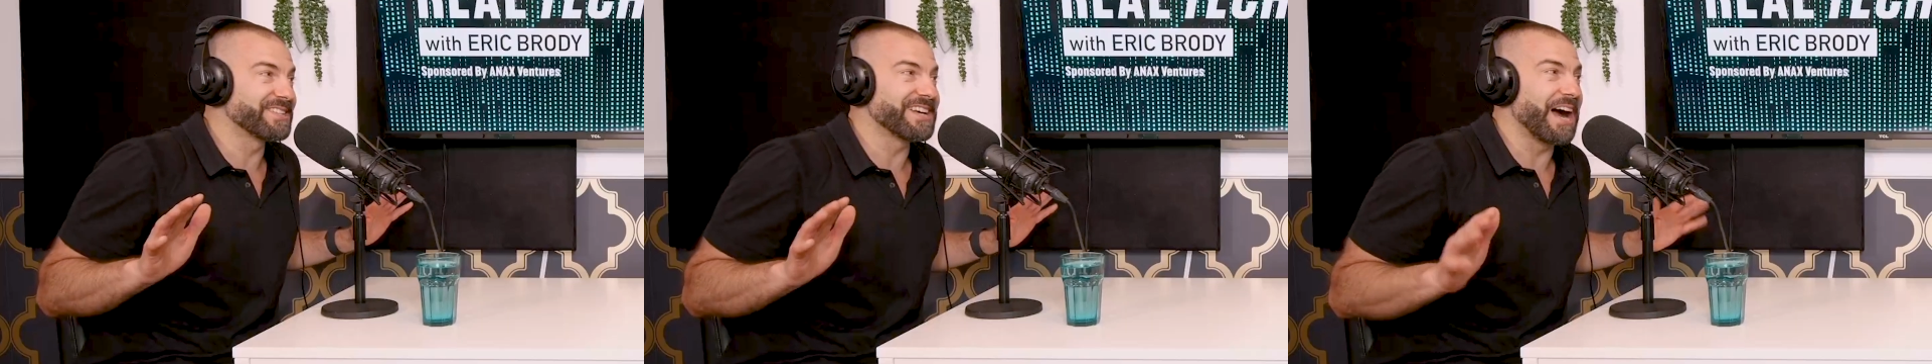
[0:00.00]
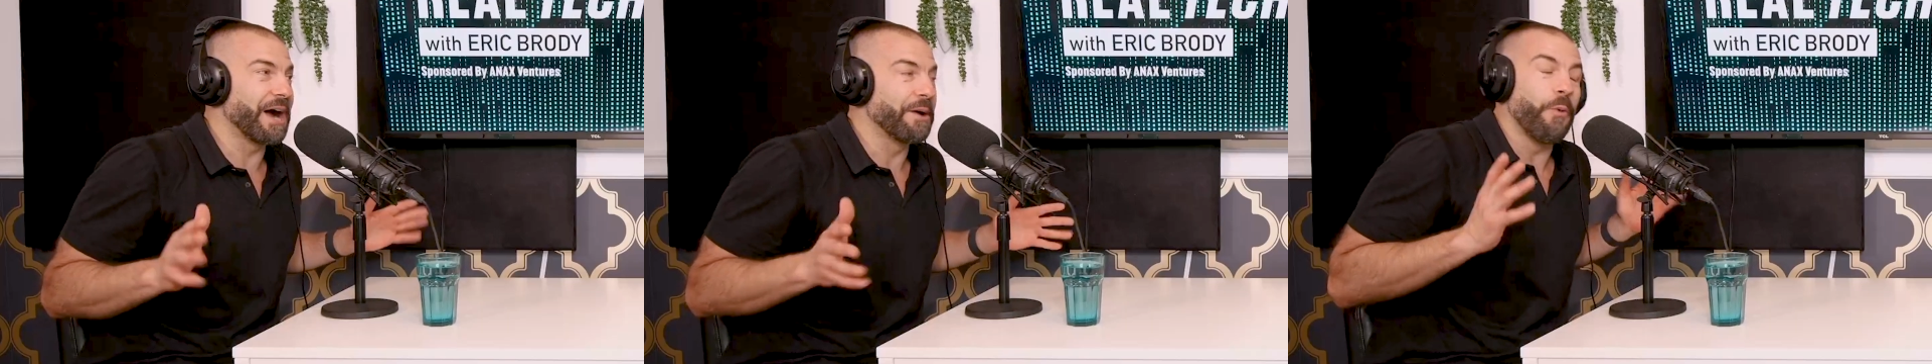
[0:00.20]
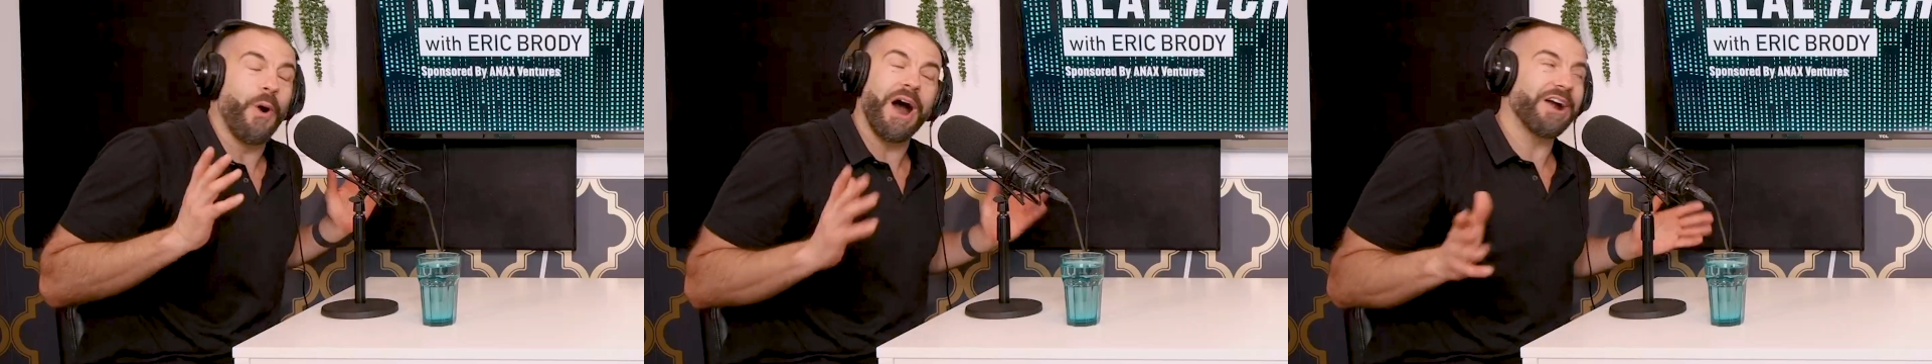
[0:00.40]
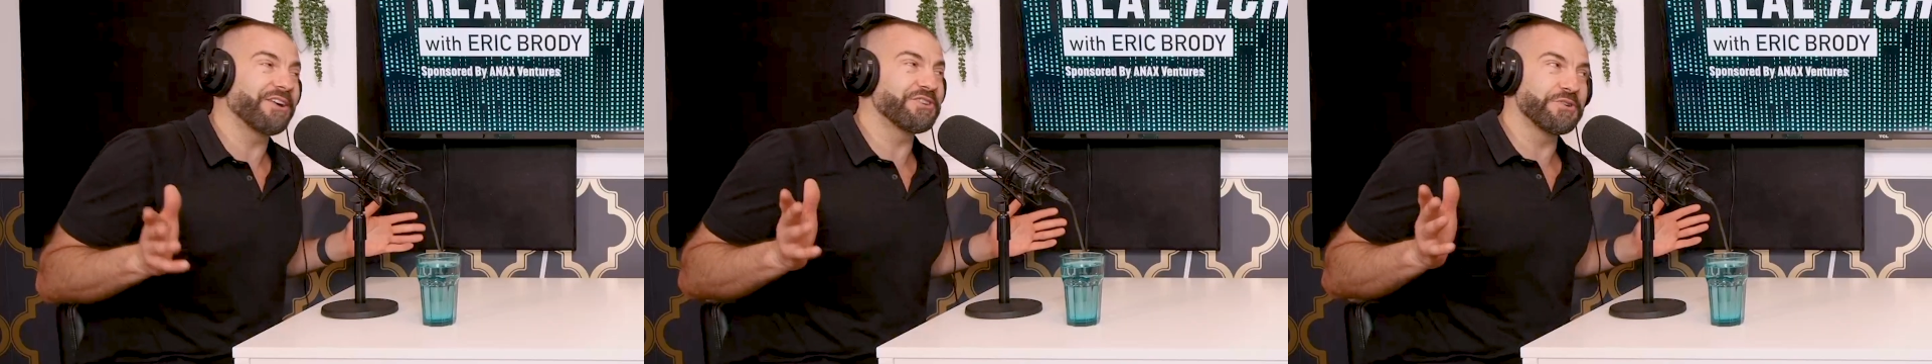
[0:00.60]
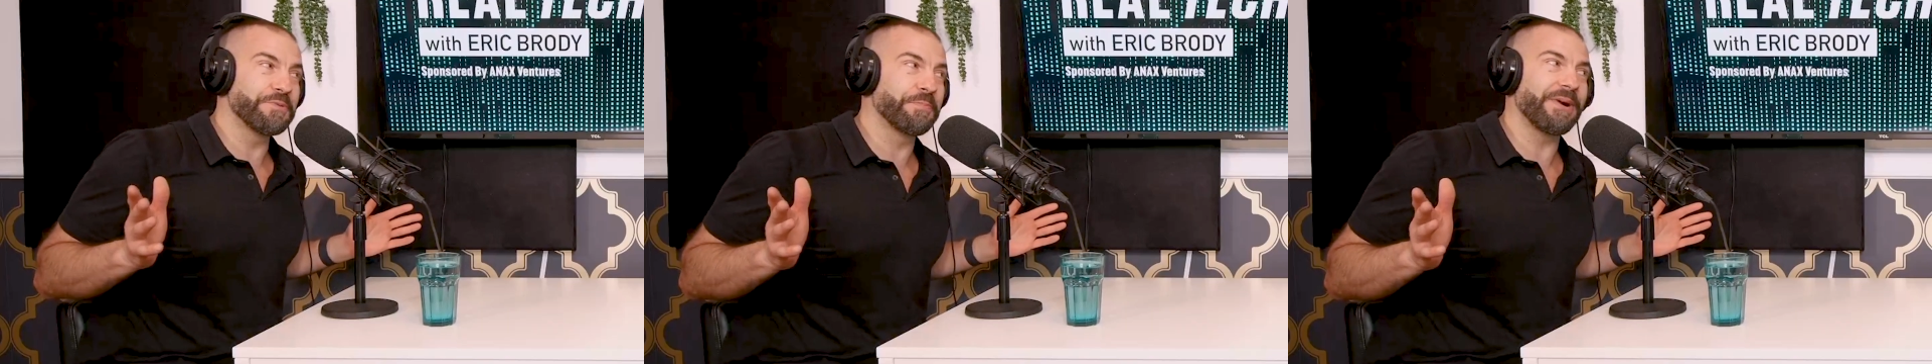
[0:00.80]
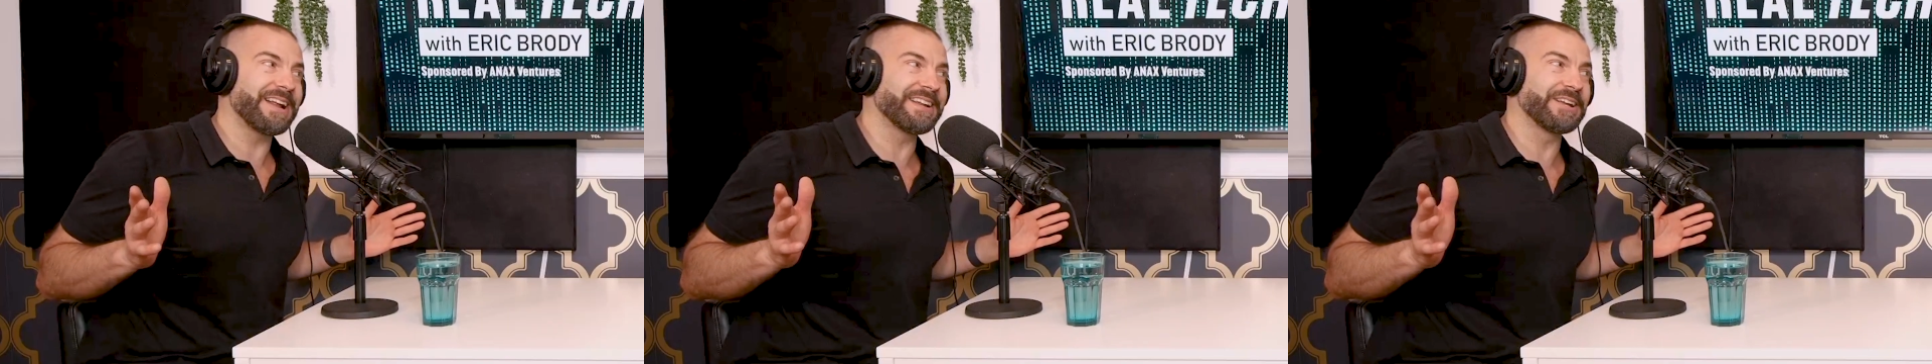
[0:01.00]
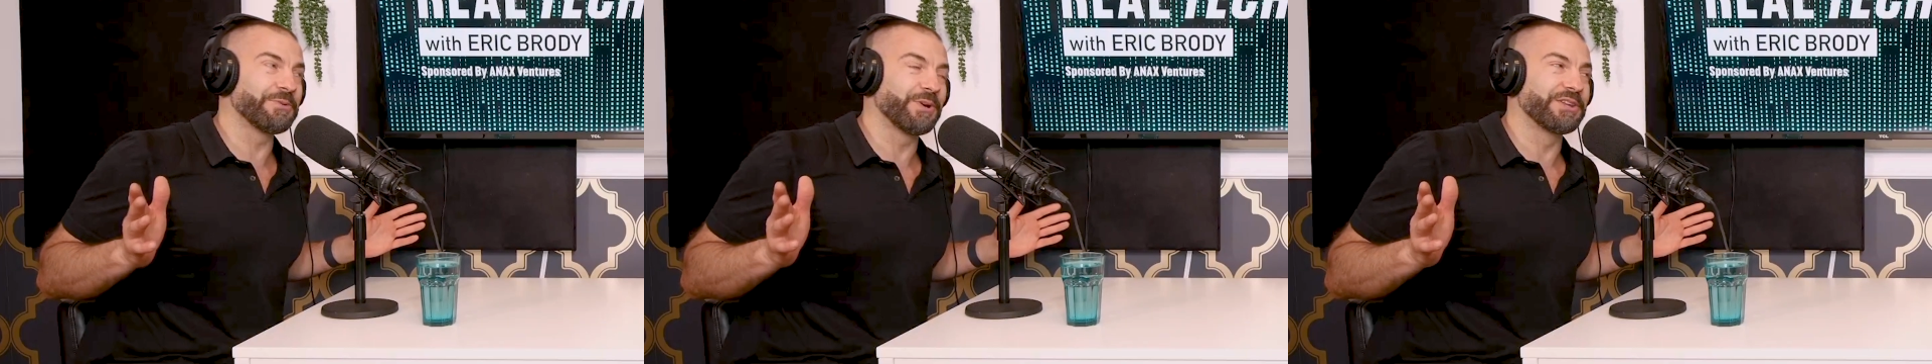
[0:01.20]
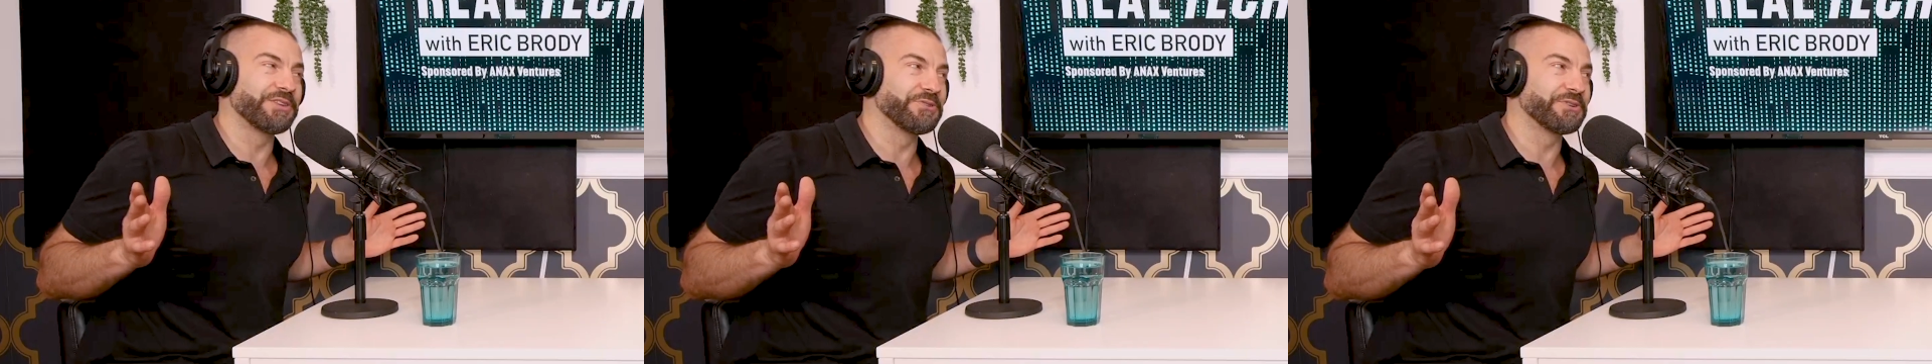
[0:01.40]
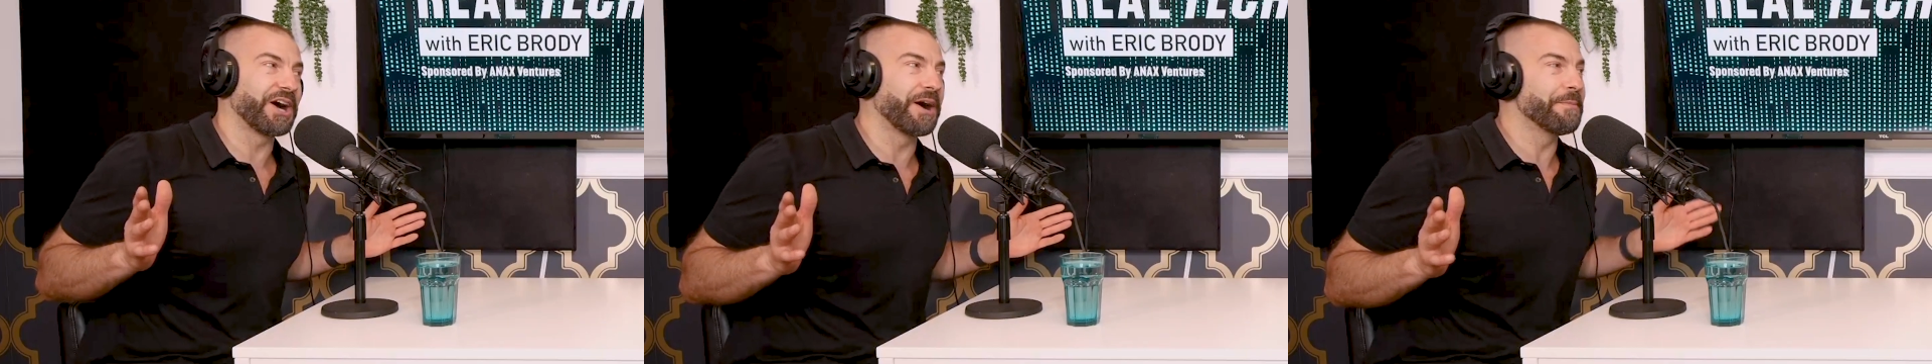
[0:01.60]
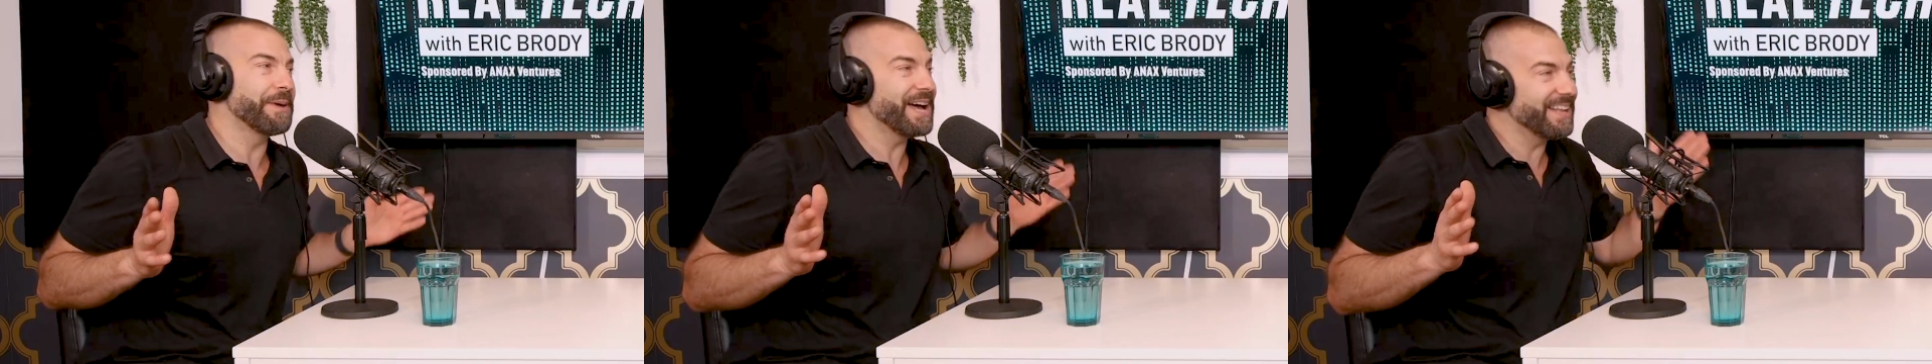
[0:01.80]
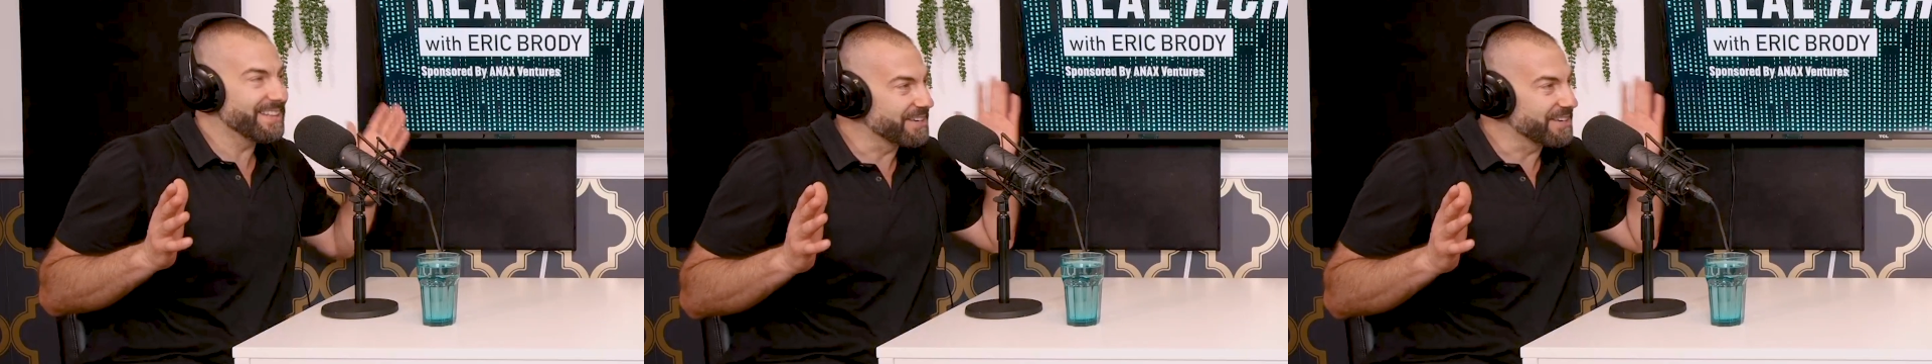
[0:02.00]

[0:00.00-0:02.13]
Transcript: all the time, why aren't you branding when you come?